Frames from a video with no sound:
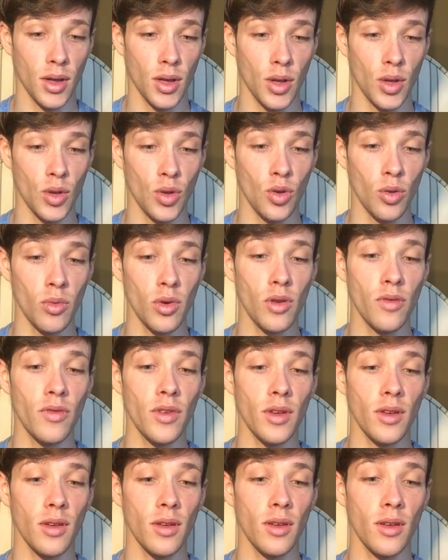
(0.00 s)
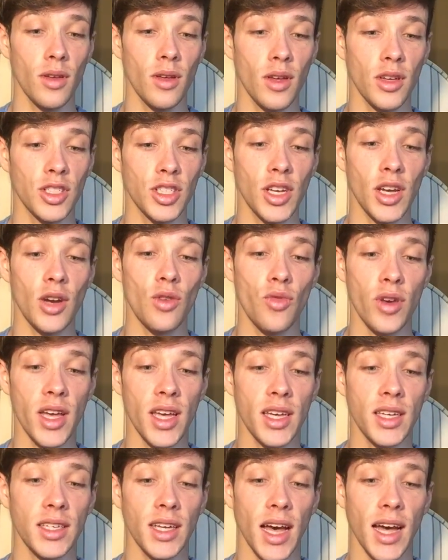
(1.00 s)
You're moving. She
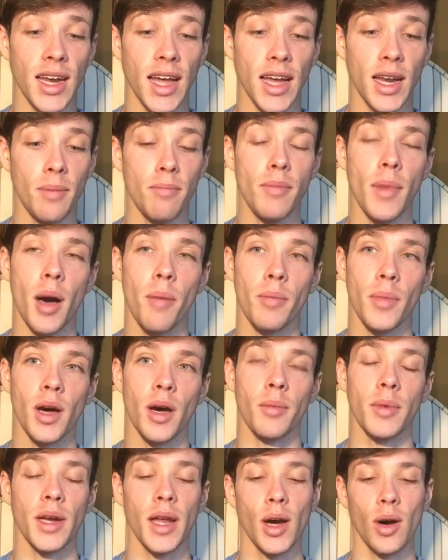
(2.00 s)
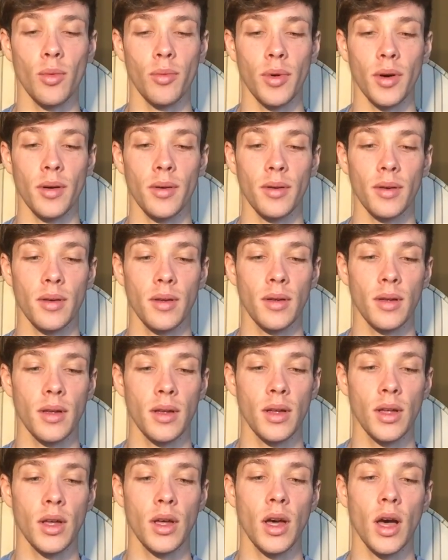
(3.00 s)
agreed and had her mum come and help her.
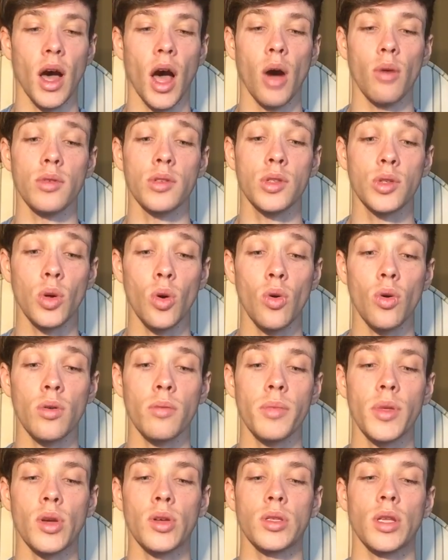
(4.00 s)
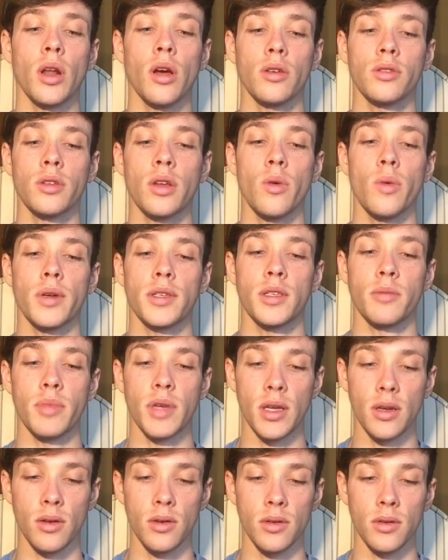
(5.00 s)
I was torn because the last 3 weeks had
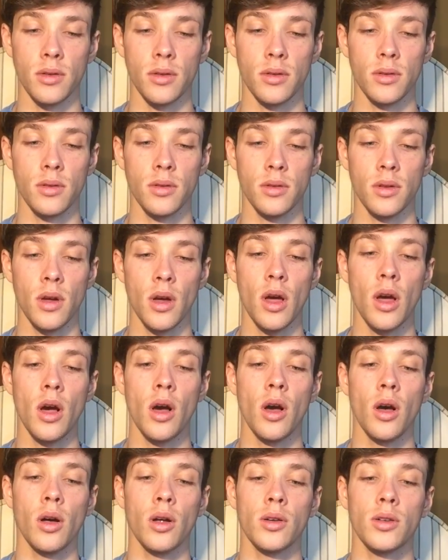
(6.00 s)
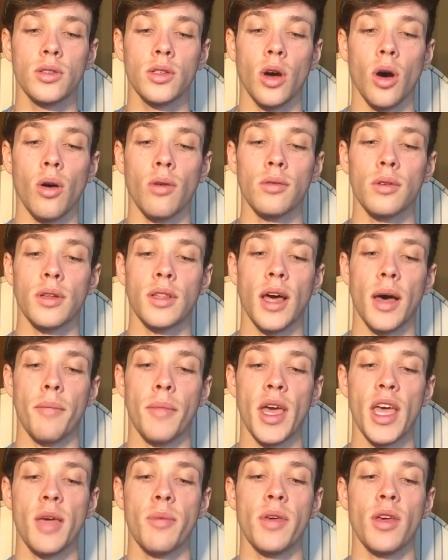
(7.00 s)
been good. Told her that
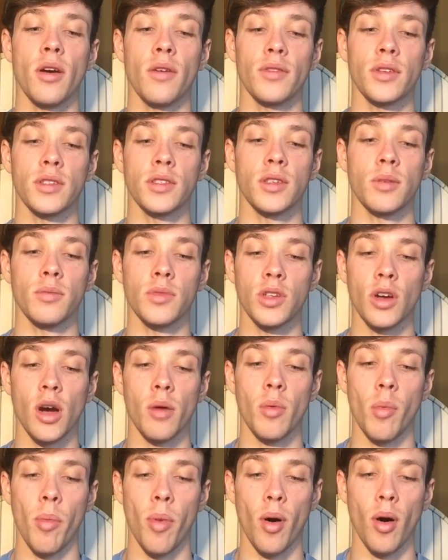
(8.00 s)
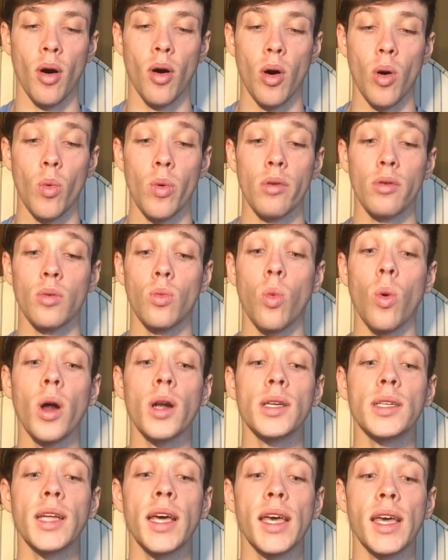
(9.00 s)
maybe after some time apart, we could
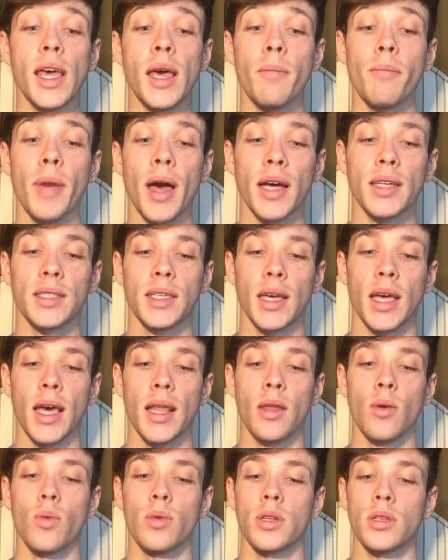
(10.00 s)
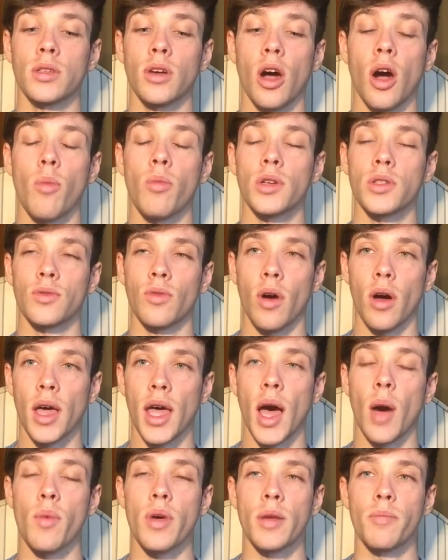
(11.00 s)
one day get back together when the time was right
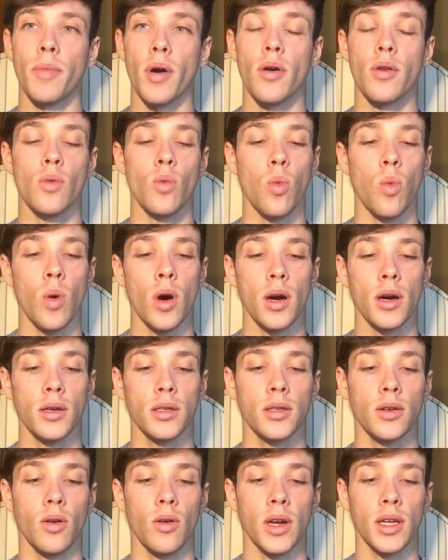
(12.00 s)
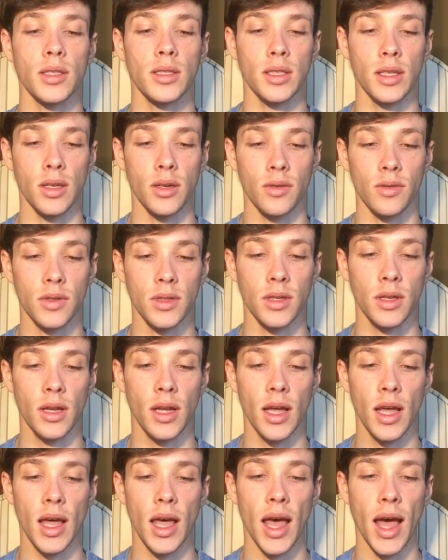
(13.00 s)
and we had both worked on ourselves
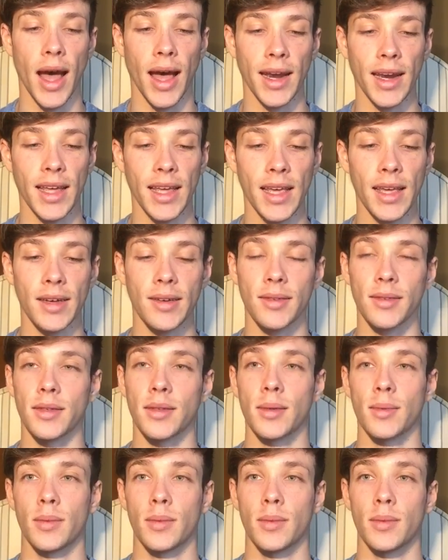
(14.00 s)
and healed.